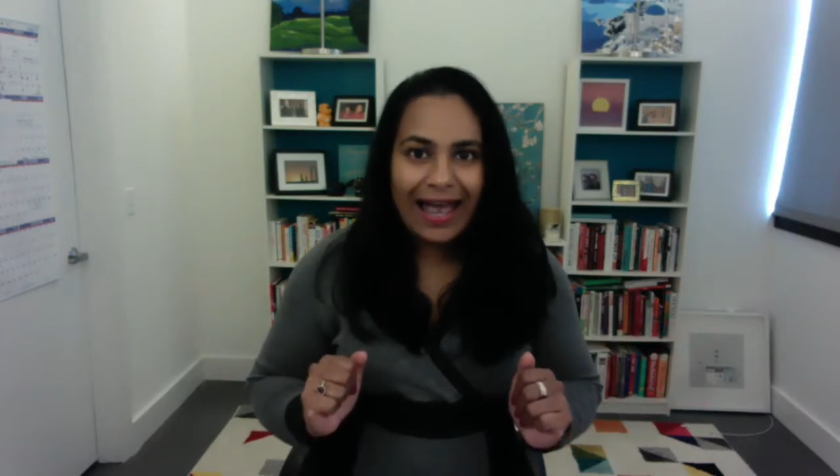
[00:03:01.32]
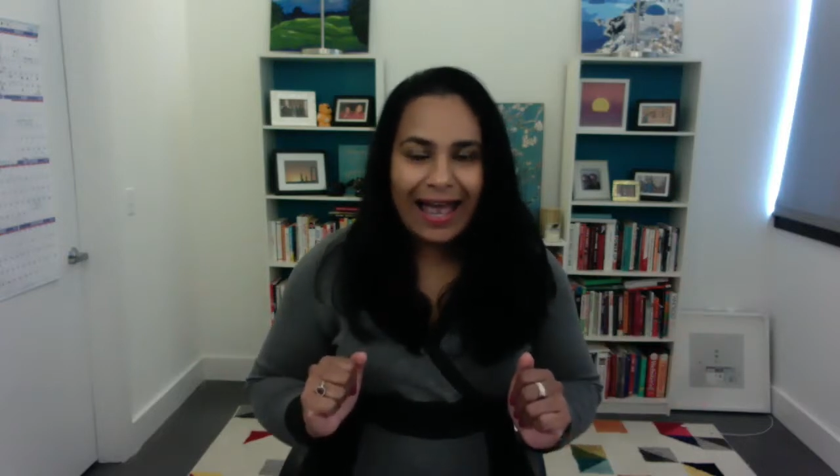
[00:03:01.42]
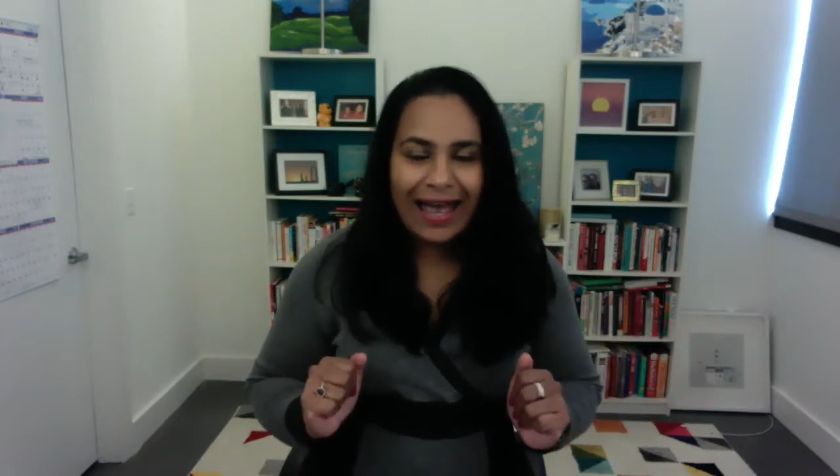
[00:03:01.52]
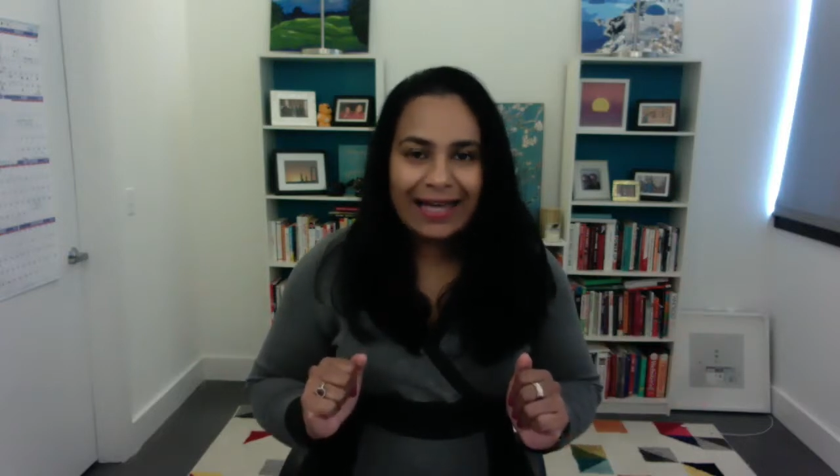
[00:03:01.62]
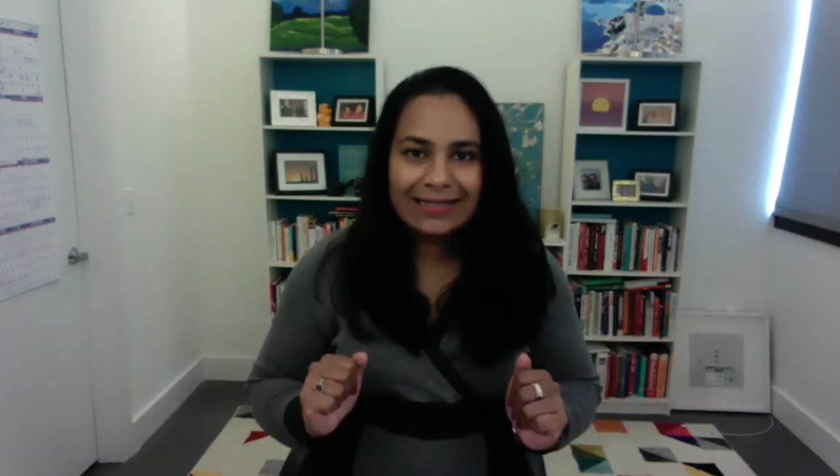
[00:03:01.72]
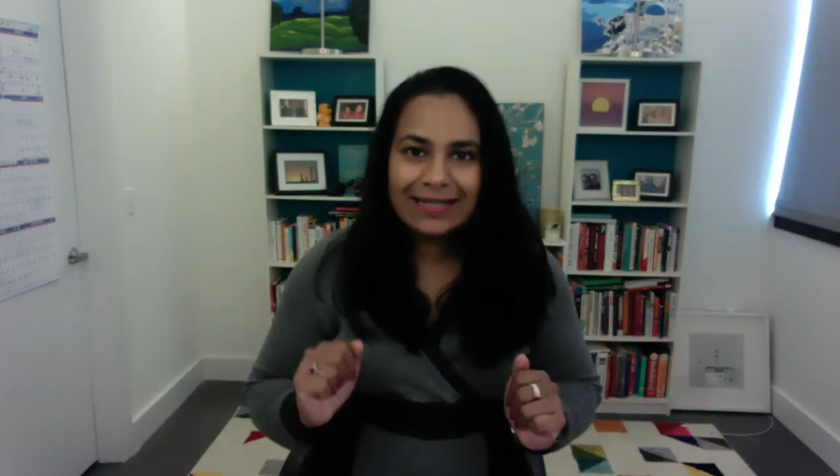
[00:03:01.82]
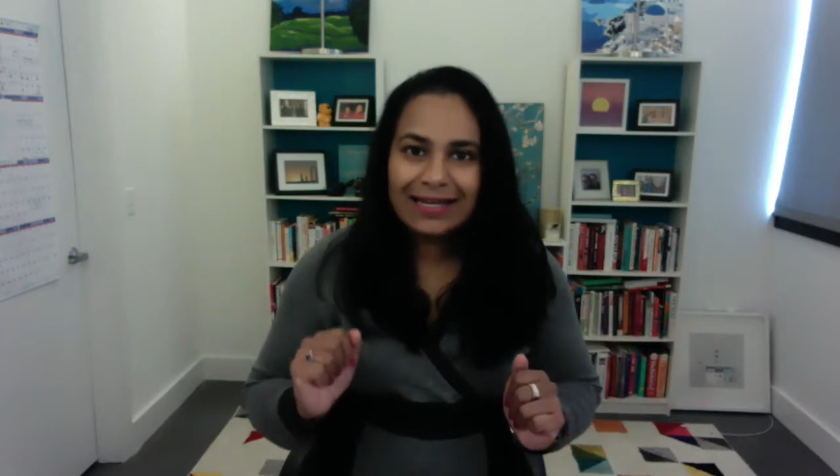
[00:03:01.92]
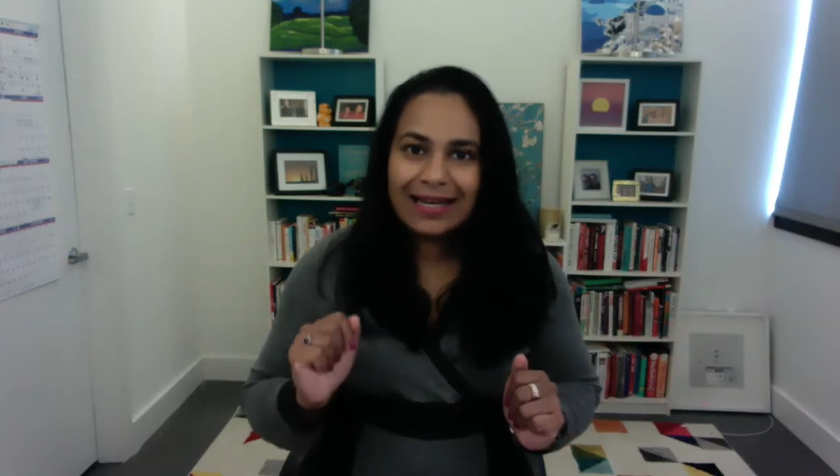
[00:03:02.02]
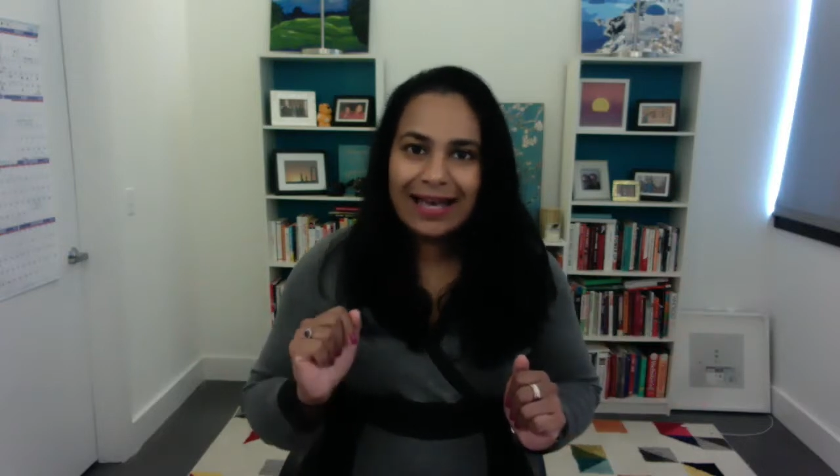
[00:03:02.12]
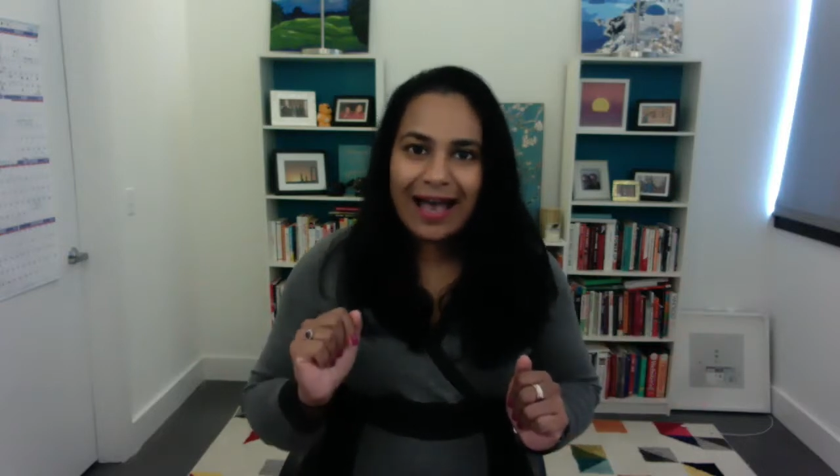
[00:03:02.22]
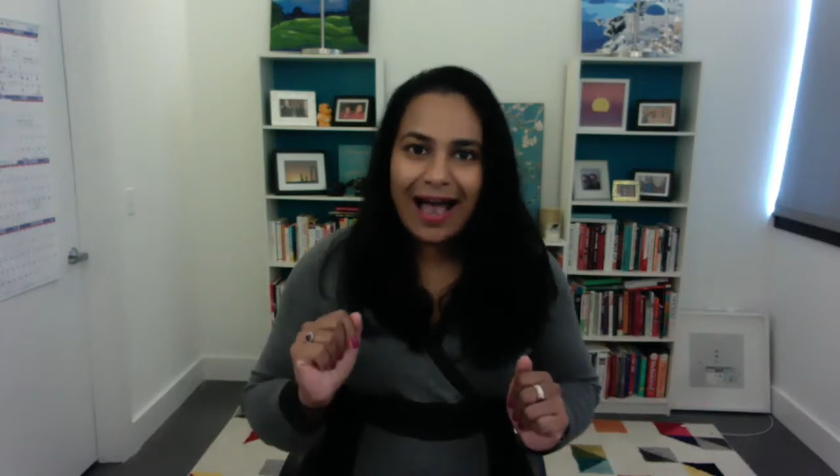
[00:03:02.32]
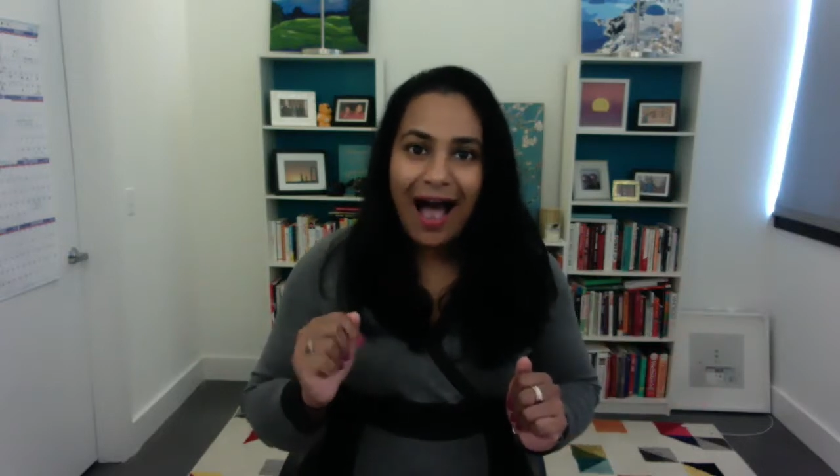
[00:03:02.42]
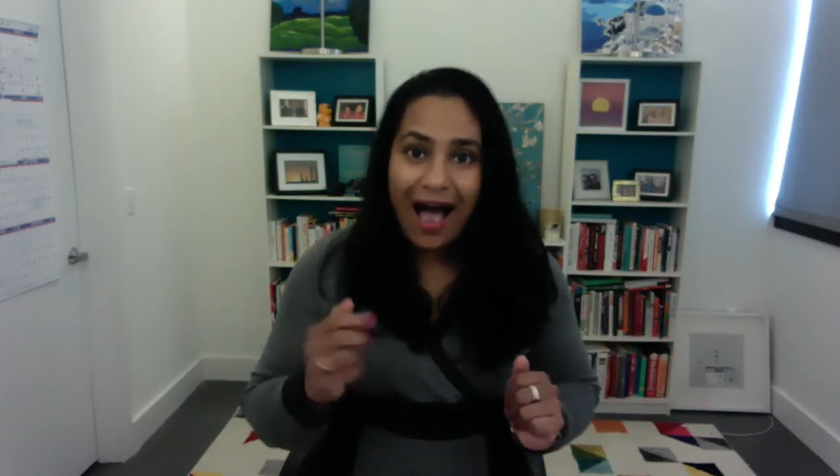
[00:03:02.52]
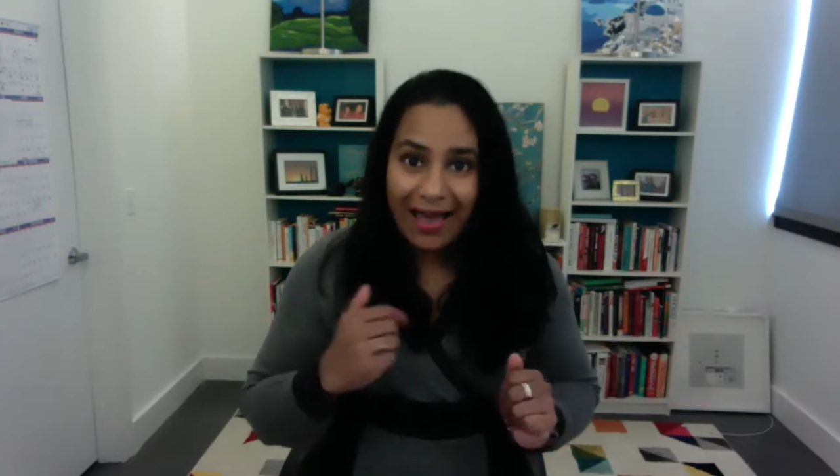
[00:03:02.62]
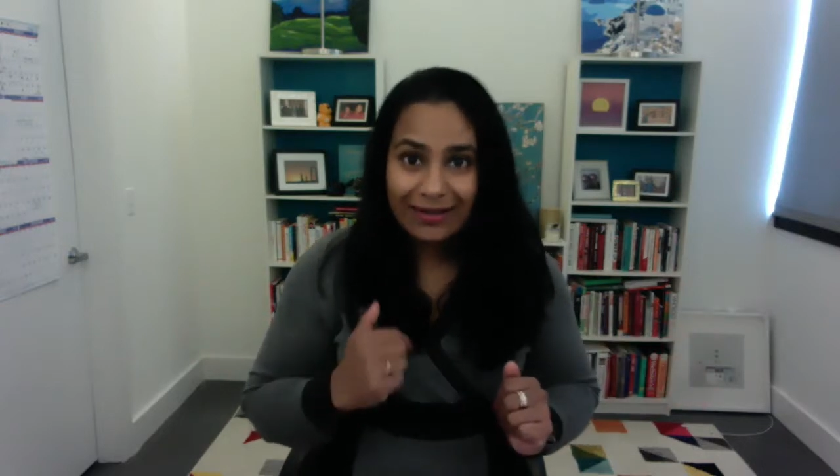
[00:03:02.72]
And I